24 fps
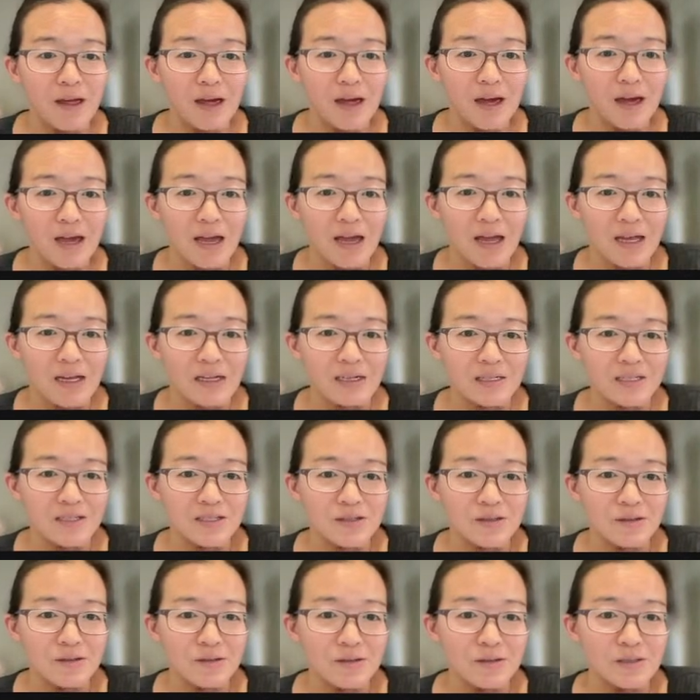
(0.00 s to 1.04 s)
And
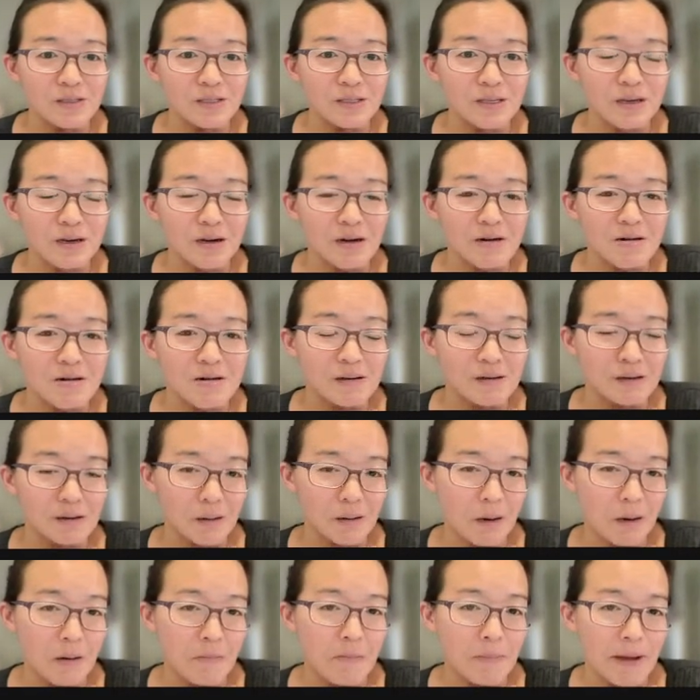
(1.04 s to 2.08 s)
you'll see our
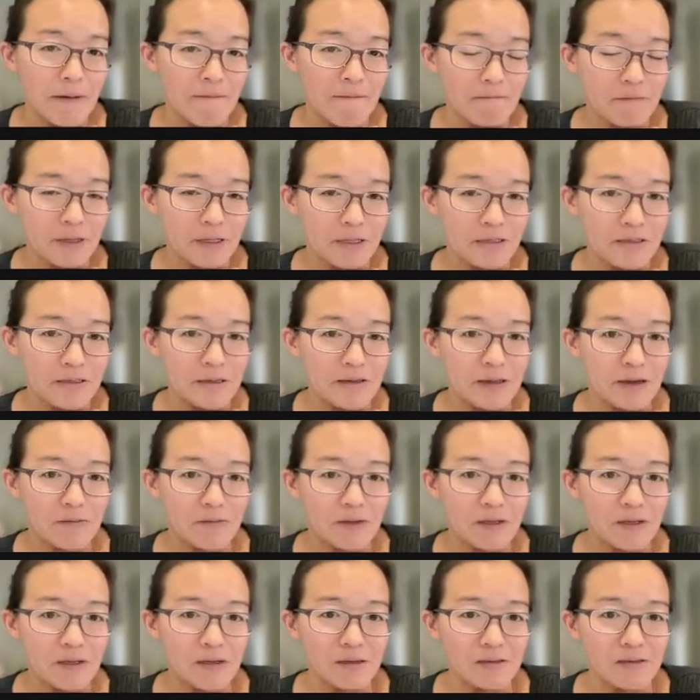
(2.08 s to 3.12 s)
pamphlet that
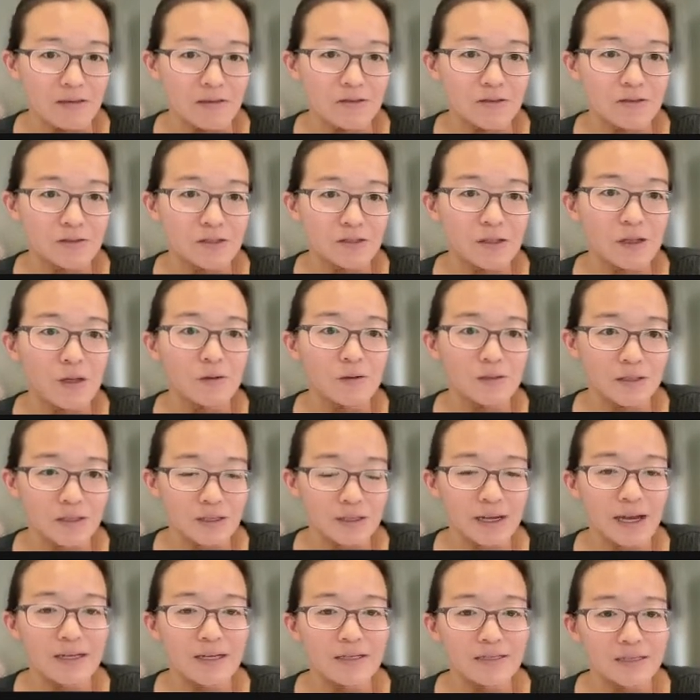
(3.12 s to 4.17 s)
we took a close
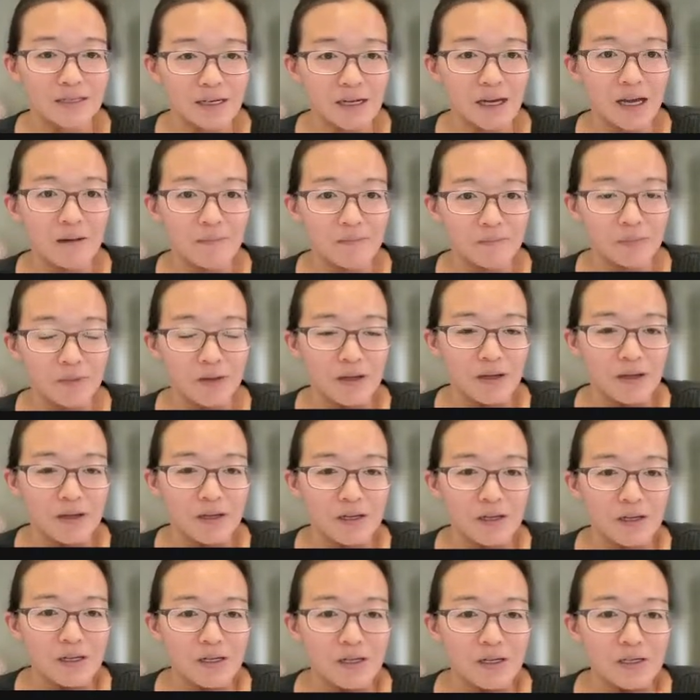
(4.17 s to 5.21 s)
look at today.
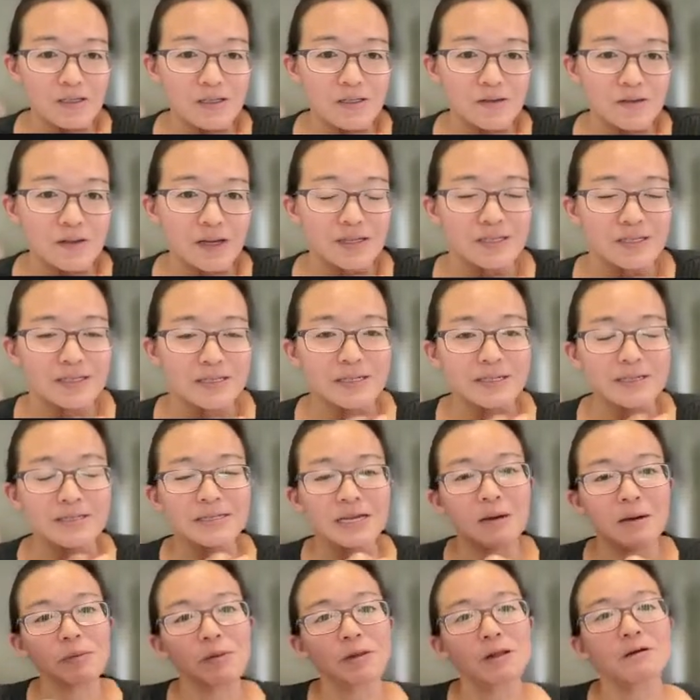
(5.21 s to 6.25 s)
So that's an
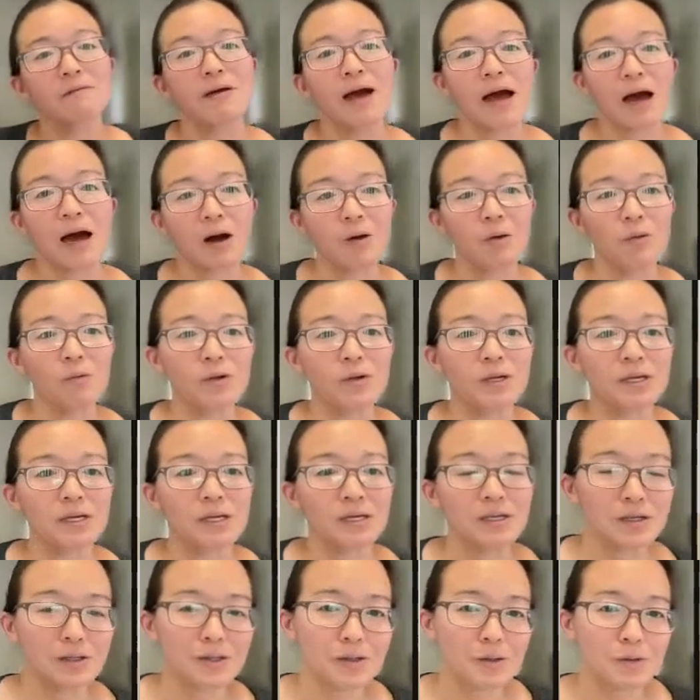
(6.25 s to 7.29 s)
example of how
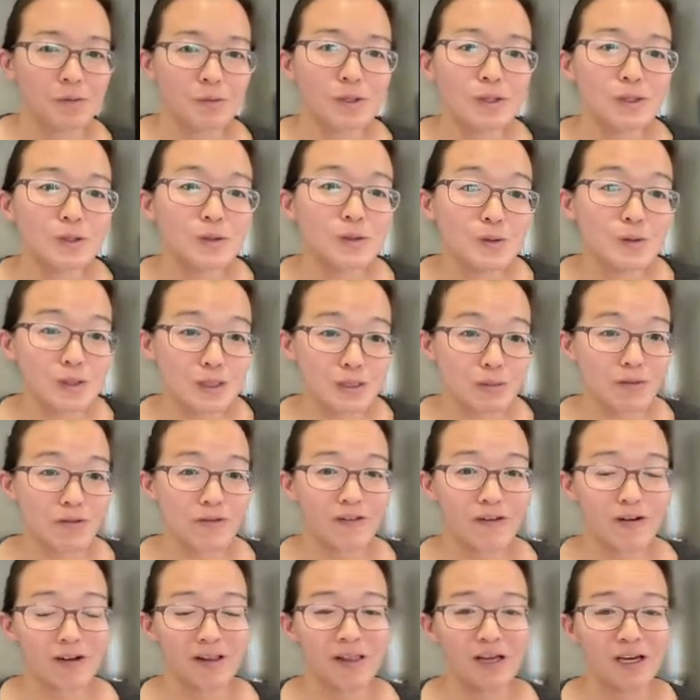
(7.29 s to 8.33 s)
we use some of
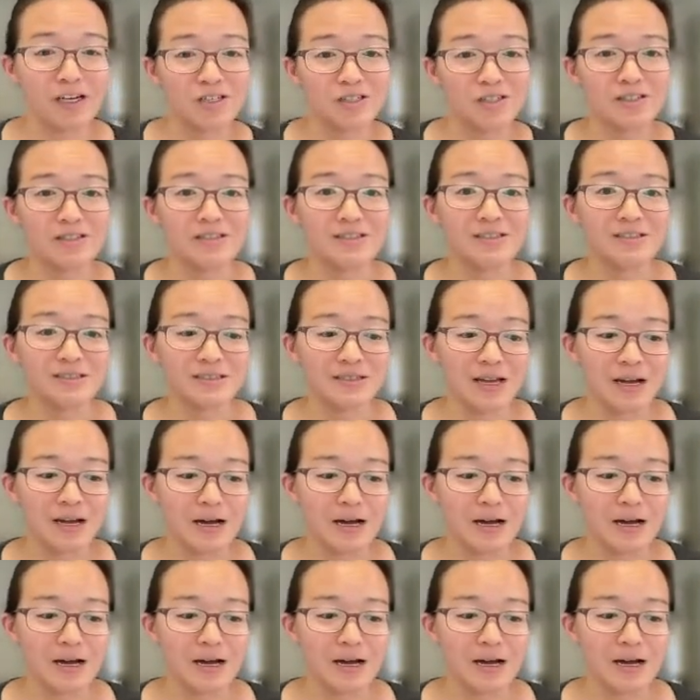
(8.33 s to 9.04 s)
our collections